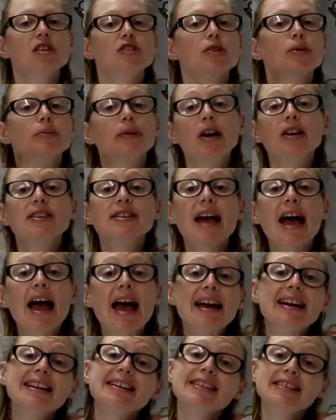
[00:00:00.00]
So I'm going to
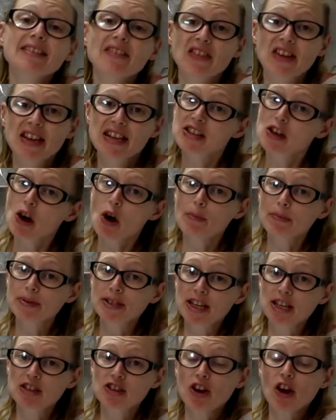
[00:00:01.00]
end this
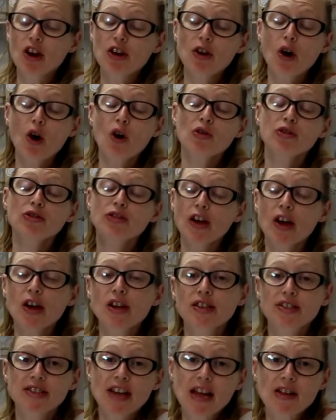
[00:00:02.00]
competition on
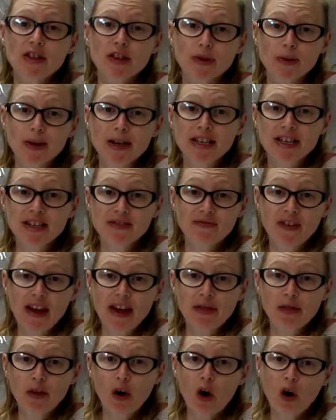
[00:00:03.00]
Thursday the
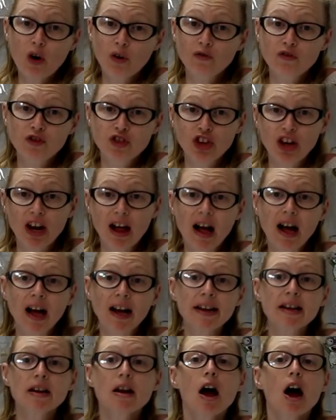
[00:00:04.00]
25th of
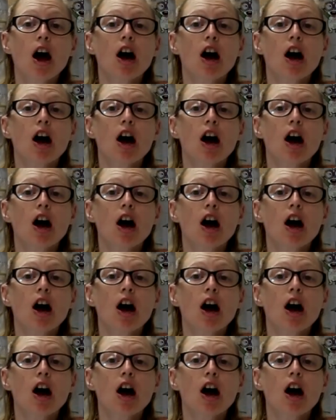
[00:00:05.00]
July,